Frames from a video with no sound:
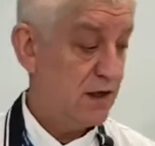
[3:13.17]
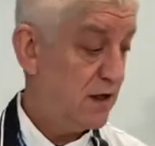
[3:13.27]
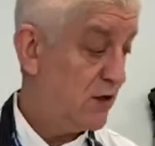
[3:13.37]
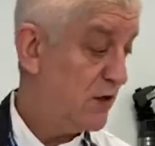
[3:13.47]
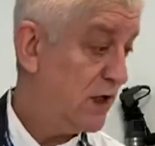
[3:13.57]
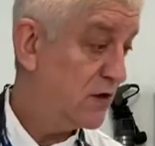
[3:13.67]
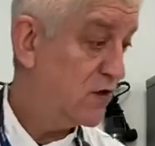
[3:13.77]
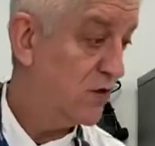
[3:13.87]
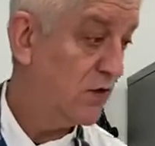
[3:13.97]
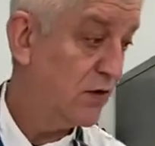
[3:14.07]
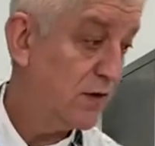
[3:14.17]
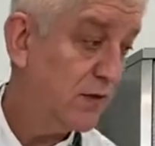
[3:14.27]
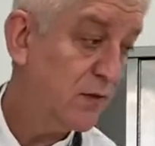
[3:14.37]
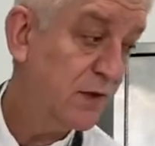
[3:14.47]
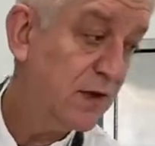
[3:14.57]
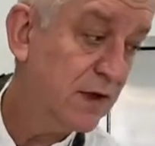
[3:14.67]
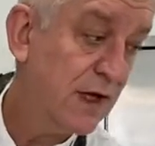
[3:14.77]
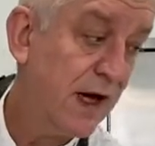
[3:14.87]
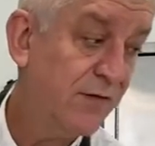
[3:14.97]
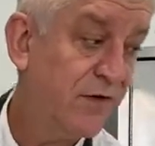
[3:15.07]
You need to
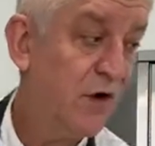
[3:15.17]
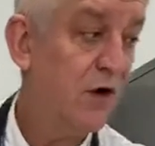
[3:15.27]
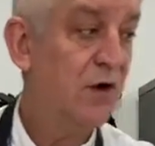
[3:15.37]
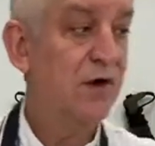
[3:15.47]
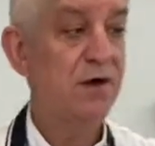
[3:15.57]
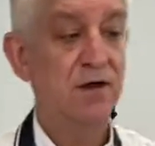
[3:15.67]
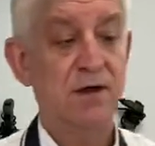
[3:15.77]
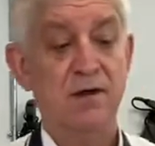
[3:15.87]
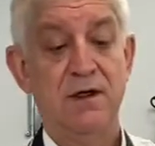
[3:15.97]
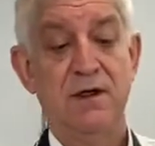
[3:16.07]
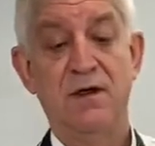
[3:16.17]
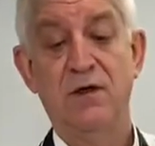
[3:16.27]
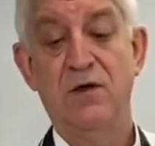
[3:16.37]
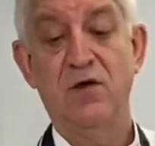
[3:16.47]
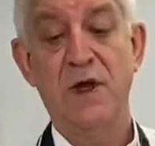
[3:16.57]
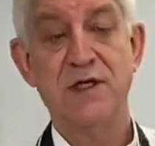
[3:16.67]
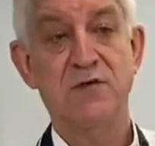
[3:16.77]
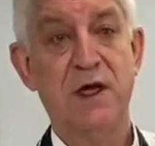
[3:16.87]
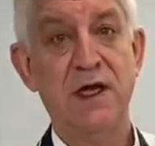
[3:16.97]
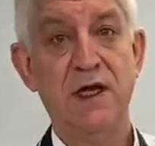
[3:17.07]
have your grease
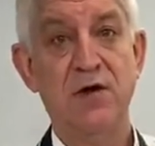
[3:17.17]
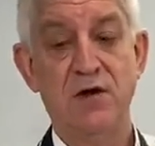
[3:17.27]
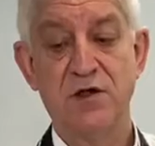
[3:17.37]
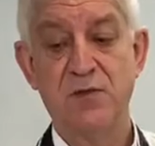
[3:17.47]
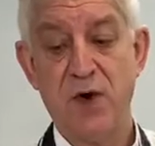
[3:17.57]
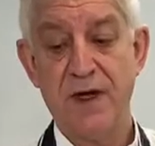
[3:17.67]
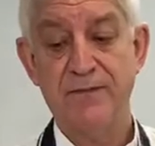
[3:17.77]
ready, your spray.